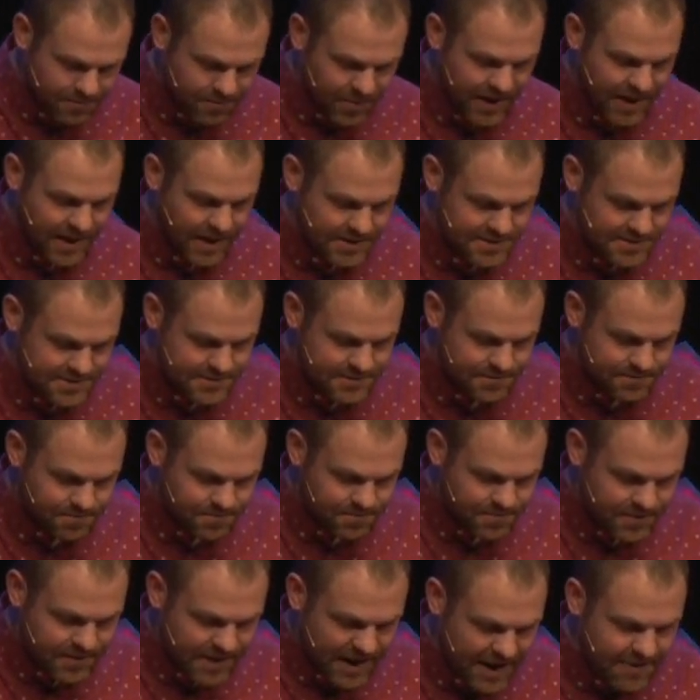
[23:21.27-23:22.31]
past.
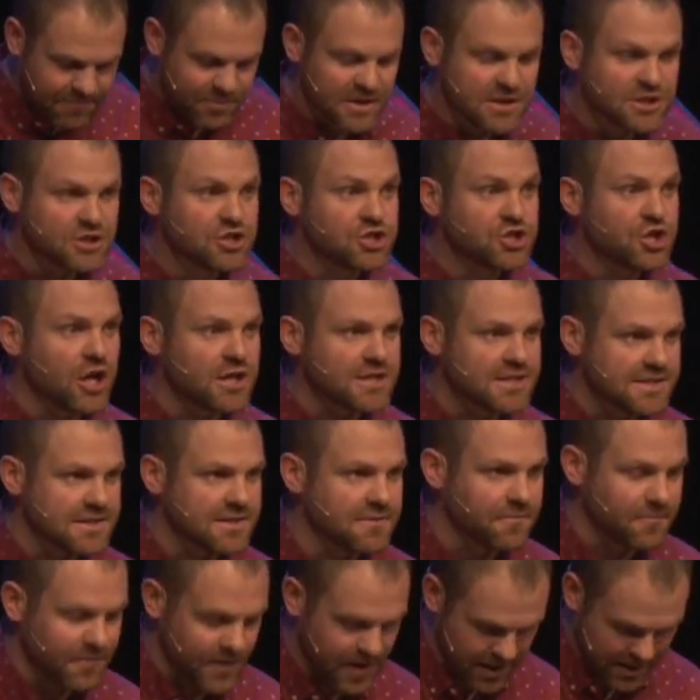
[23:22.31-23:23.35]
I've been
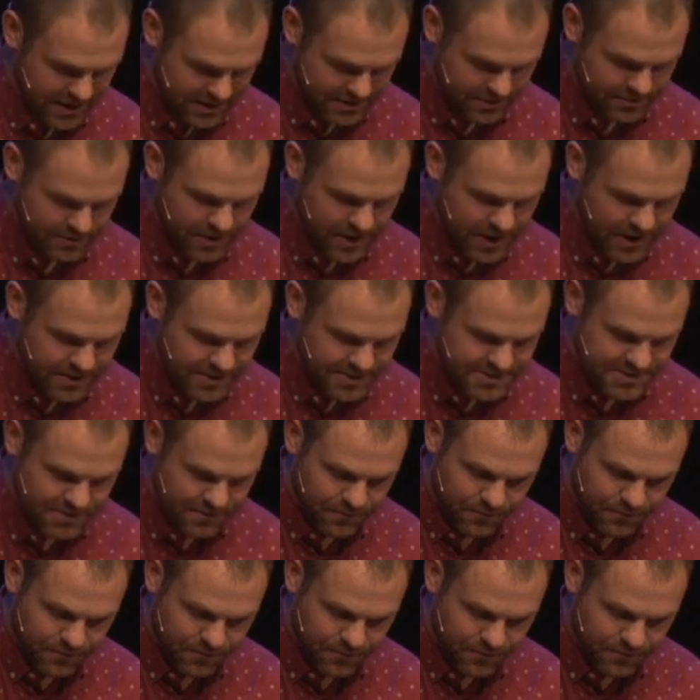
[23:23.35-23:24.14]
justified, all right? This is the